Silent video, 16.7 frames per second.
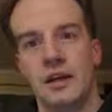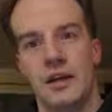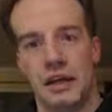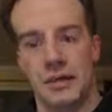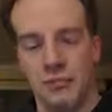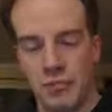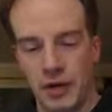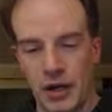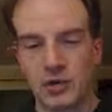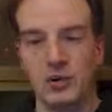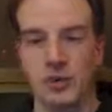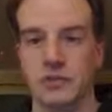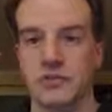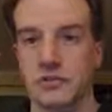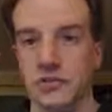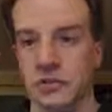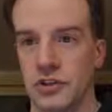In a
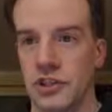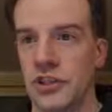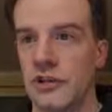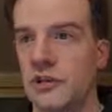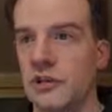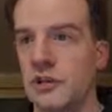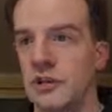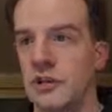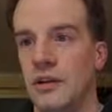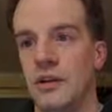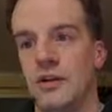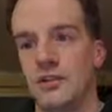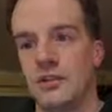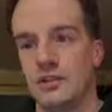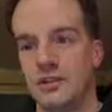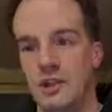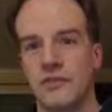parallel circuit,
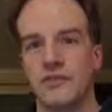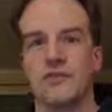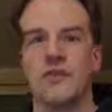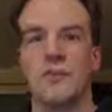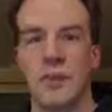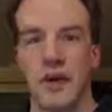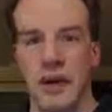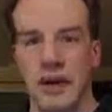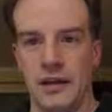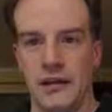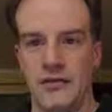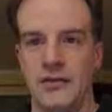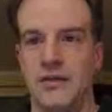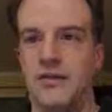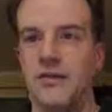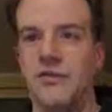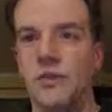there are several paths,
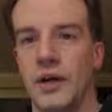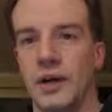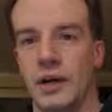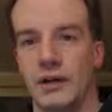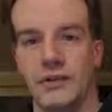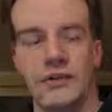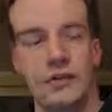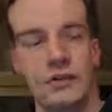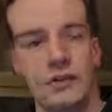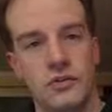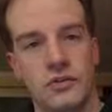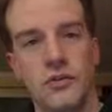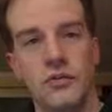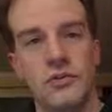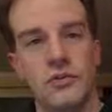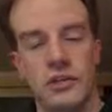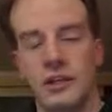several ways that
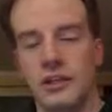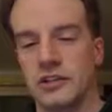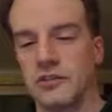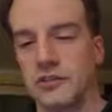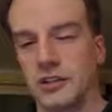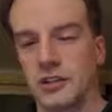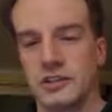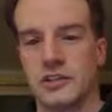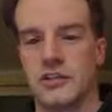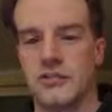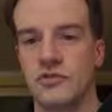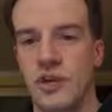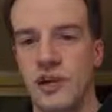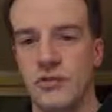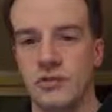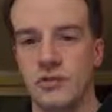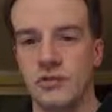those electrons can
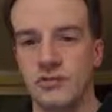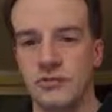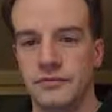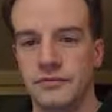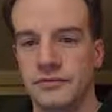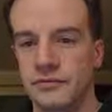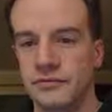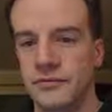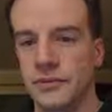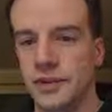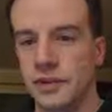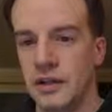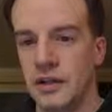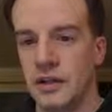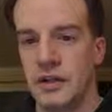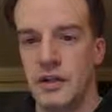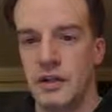travel.
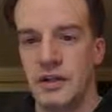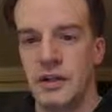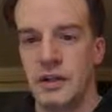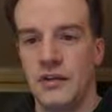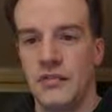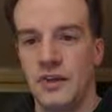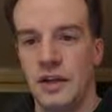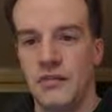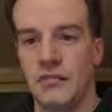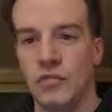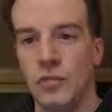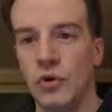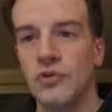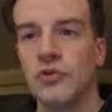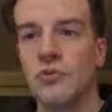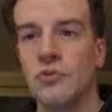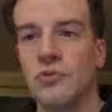They have
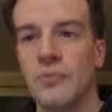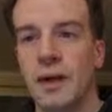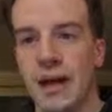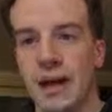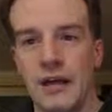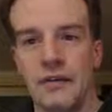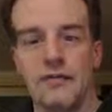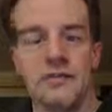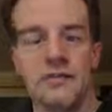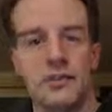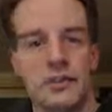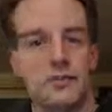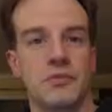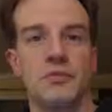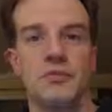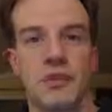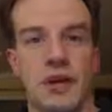multiple paths or
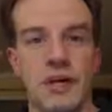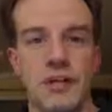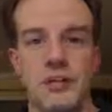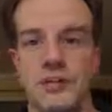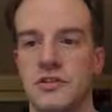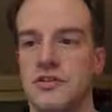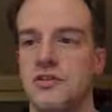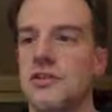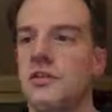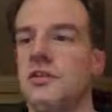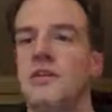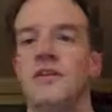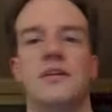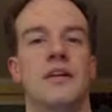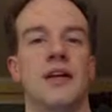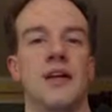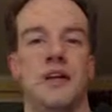separate branches.
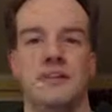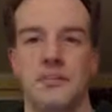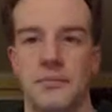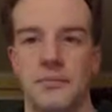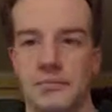That is